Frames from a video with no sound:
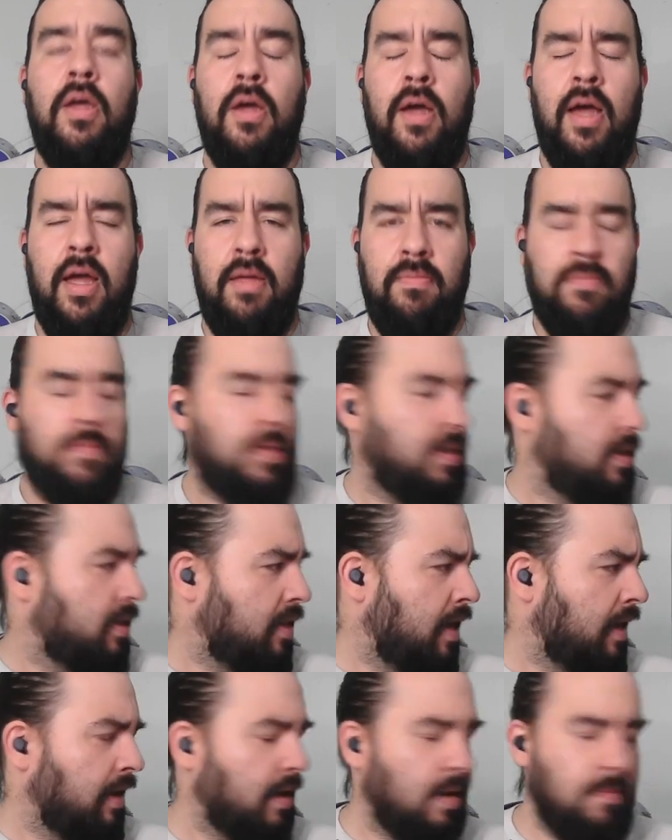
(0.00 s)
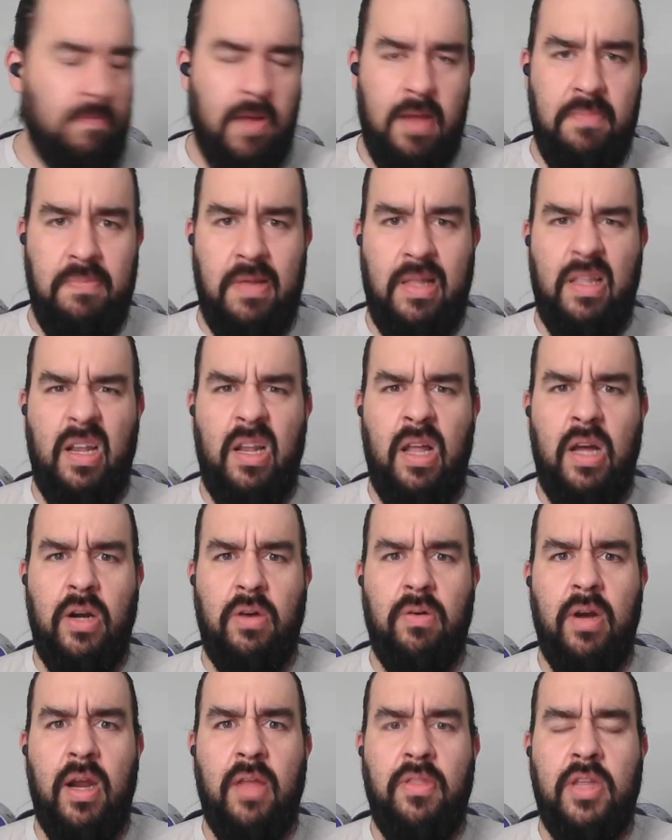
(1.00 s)
I think I might be a little
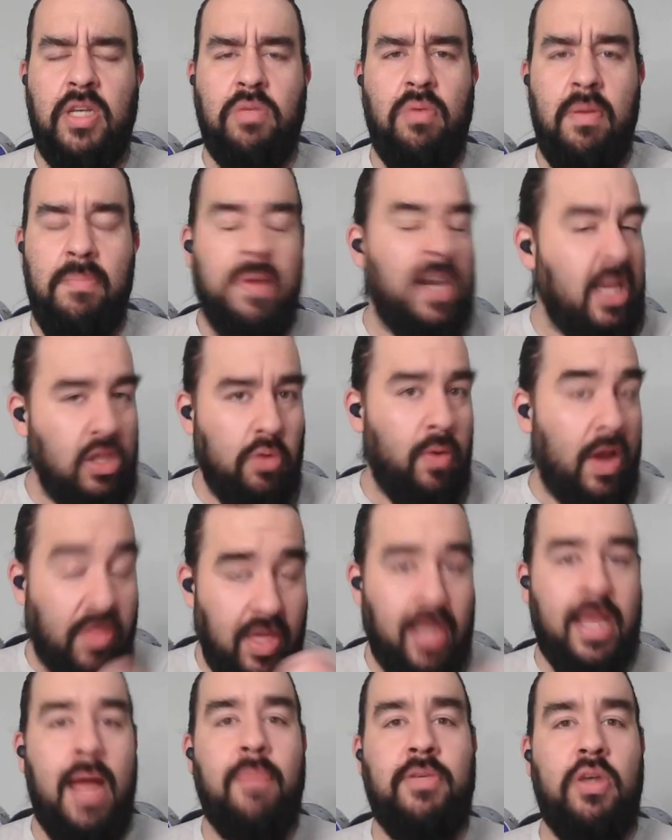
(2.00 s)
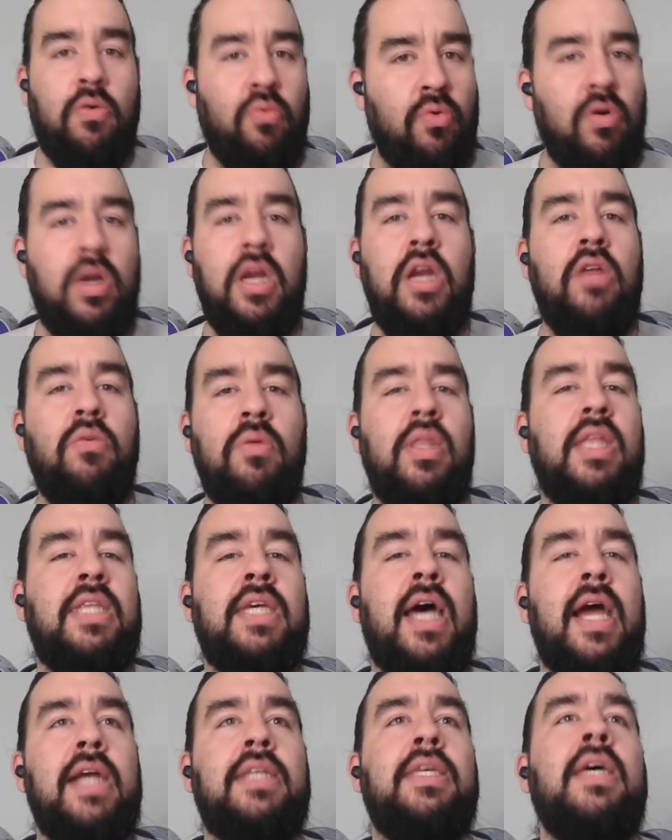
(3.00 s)
hungry on this one, but either way, they kept it really, really
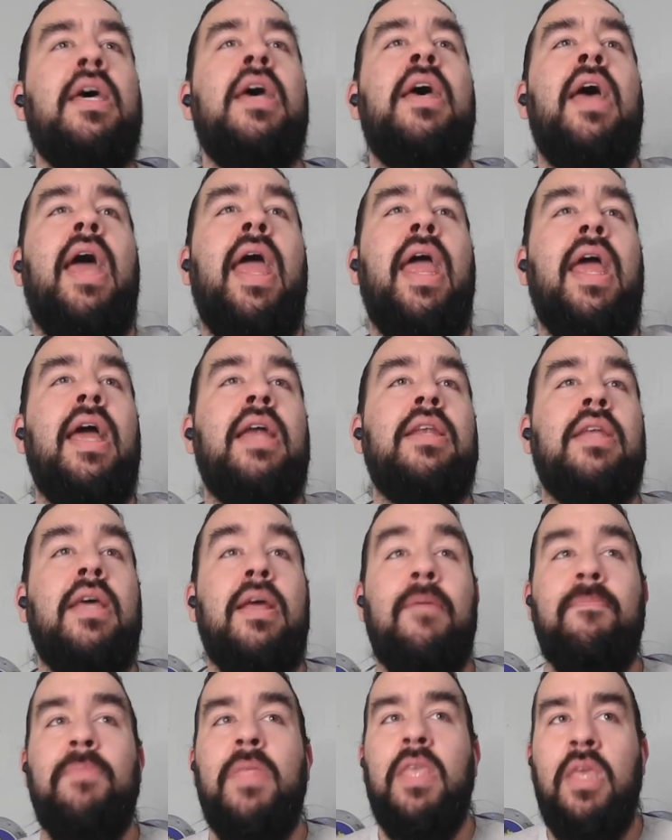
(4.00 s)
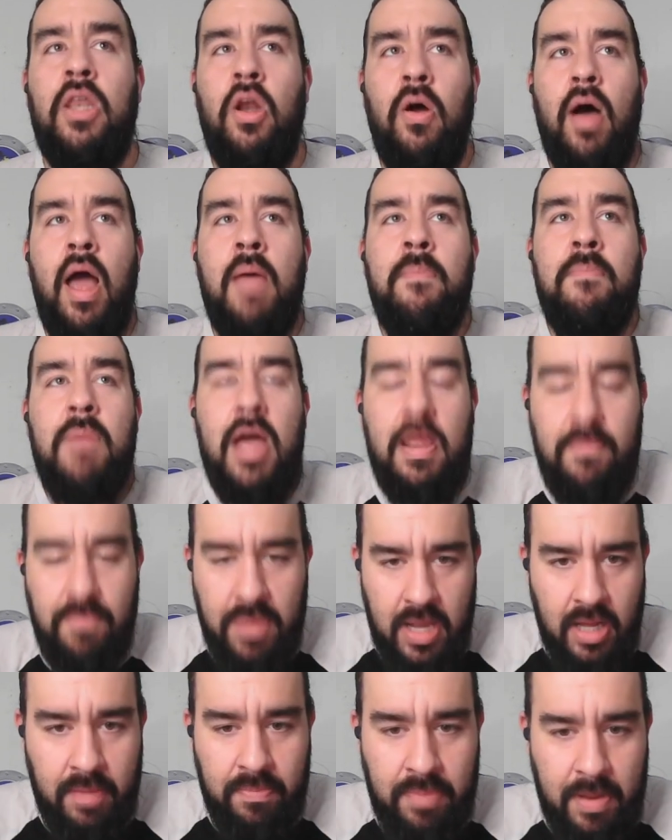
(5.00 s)
tight. And you know, I might
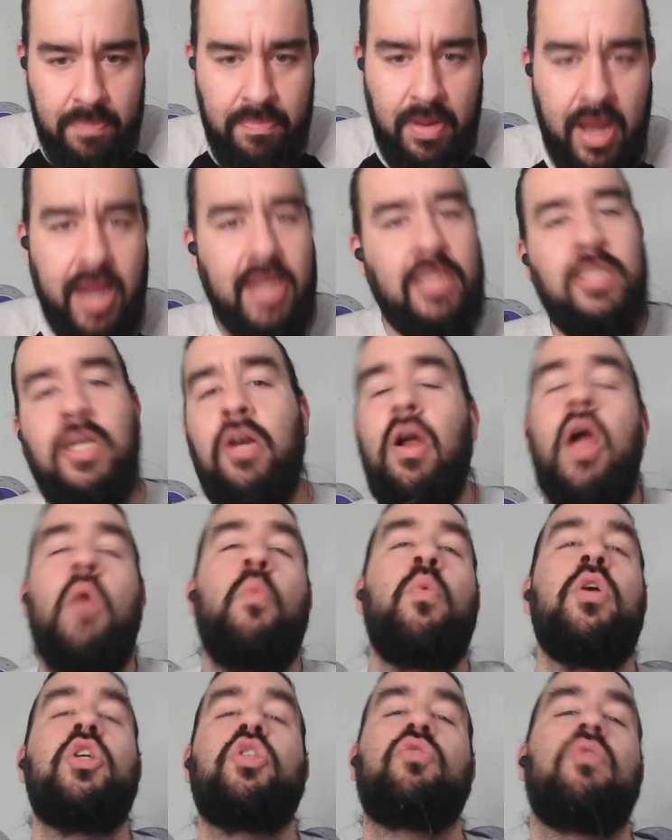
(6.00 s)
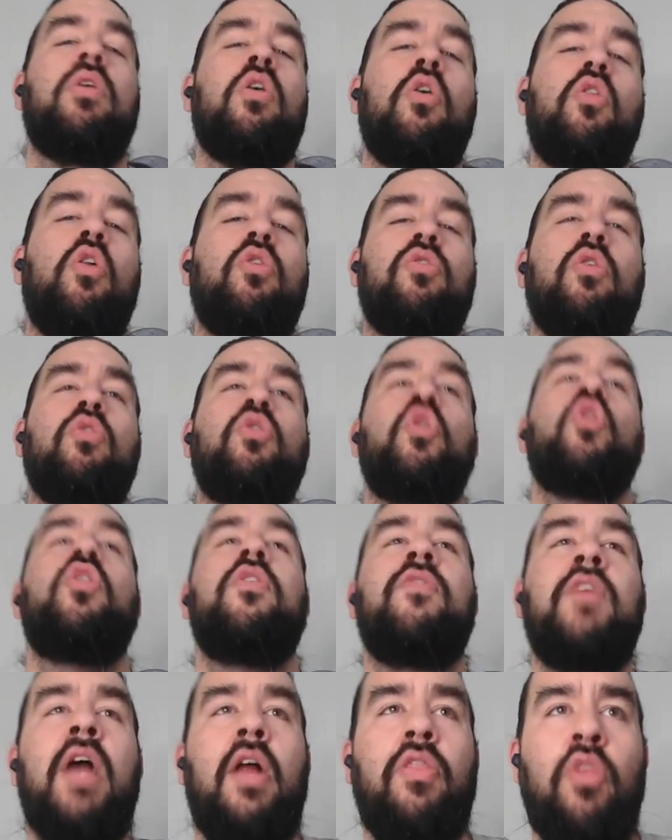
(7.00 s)
be a bit biased here. I wish Gringo Loco could
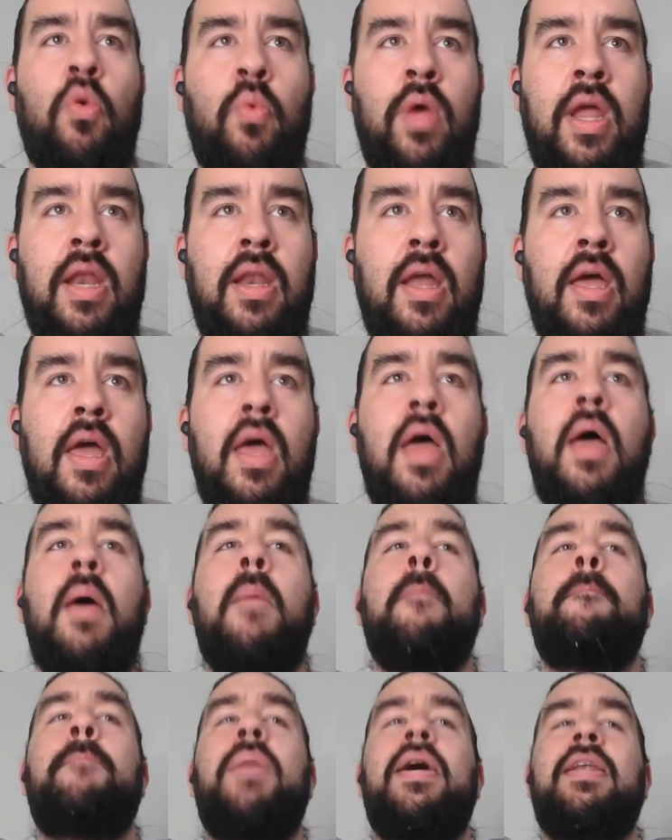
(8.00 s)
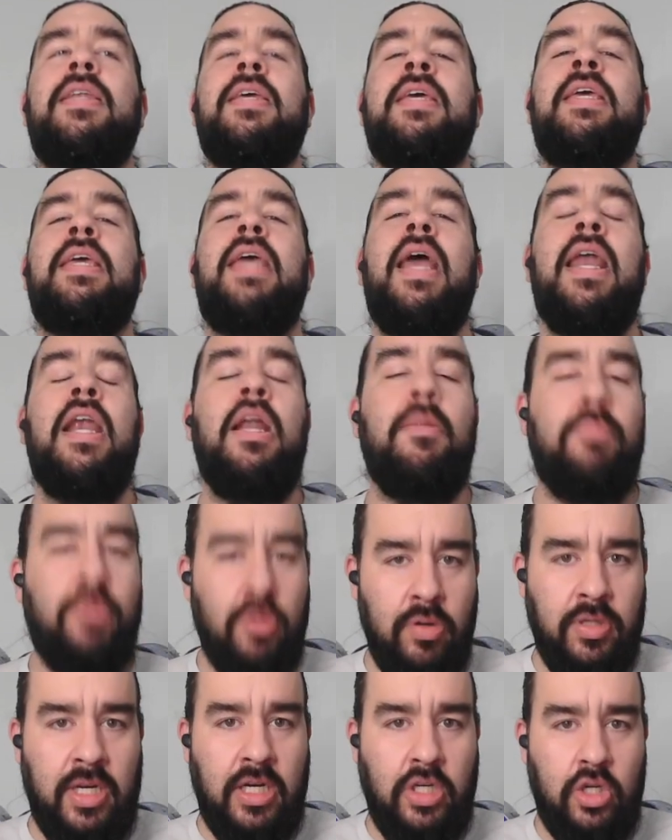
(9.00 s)
have gotten the win, but he ended up
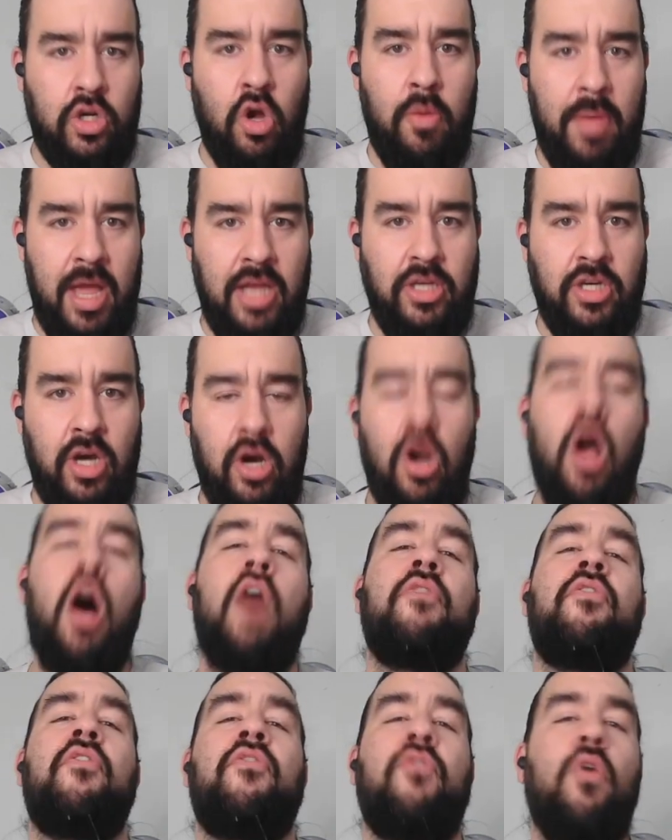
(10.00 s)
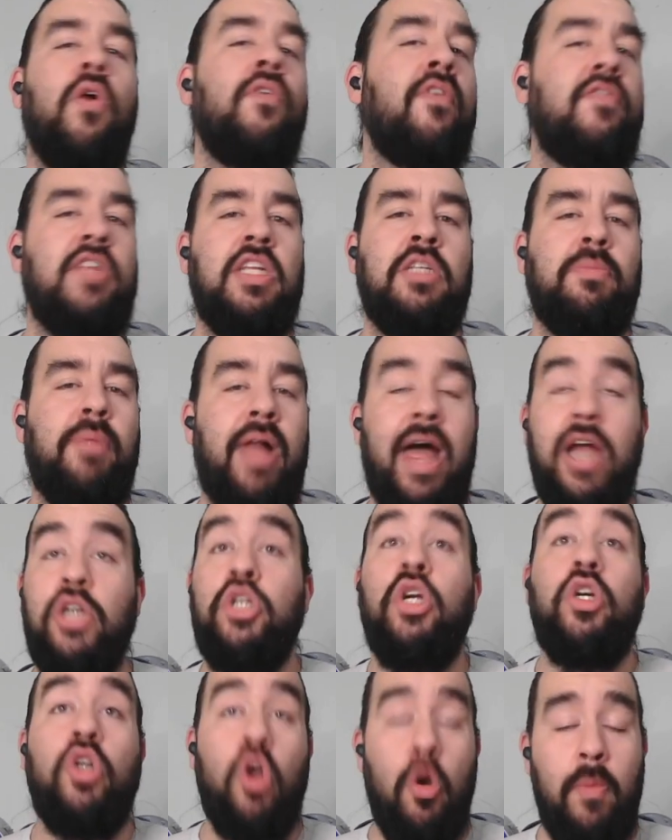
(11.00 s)
losing to Commander off a 450
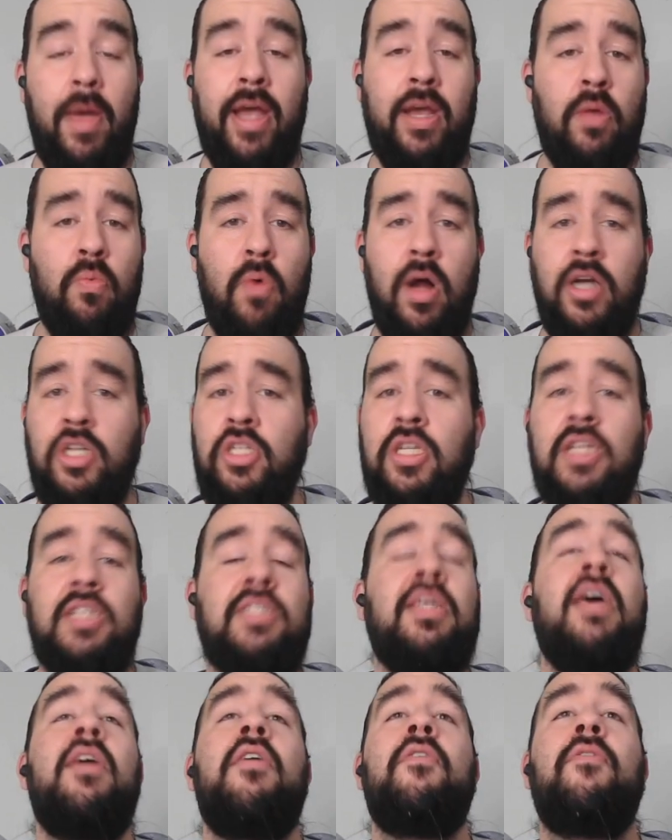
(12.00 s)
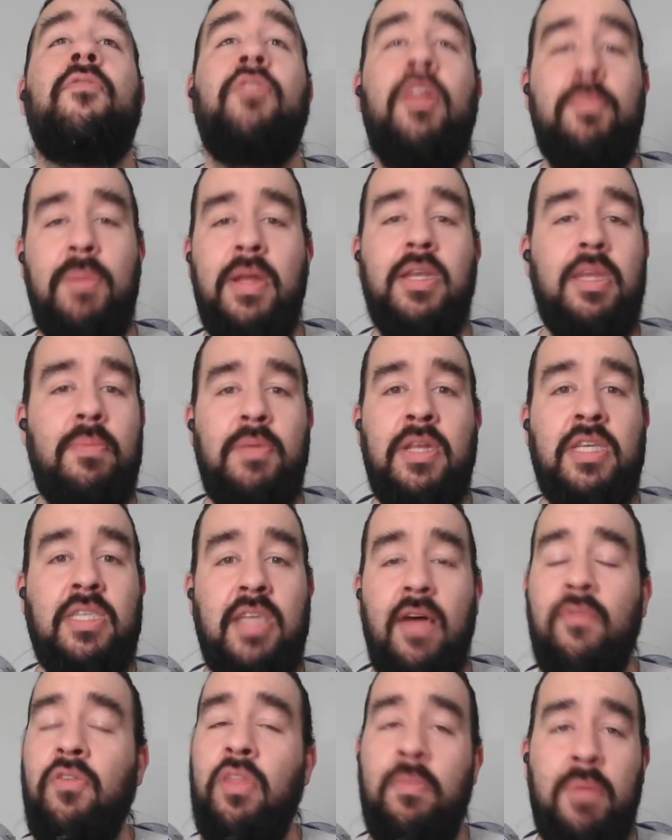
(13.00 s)
splash. Go back and watch this. Flippy dippy
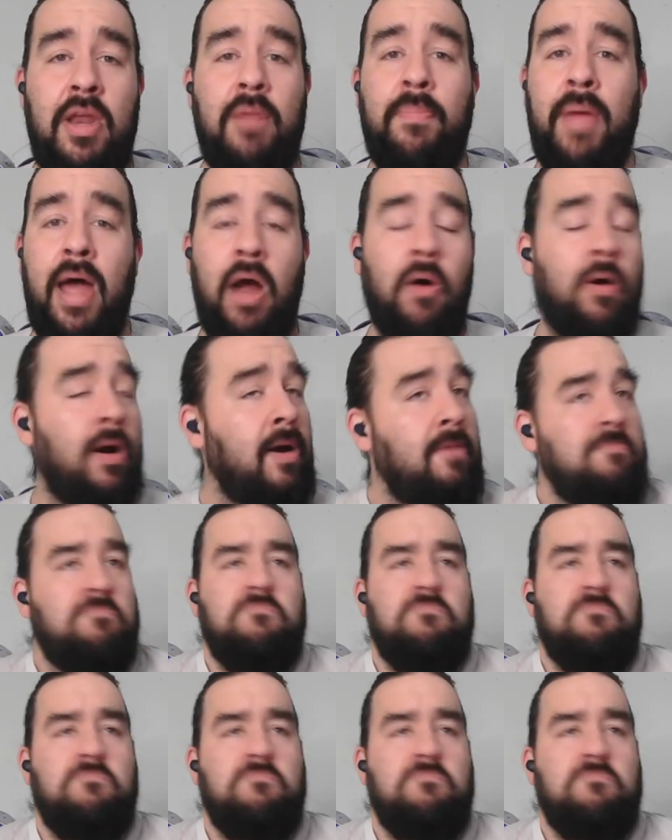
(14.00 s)
stuff with a bit of power.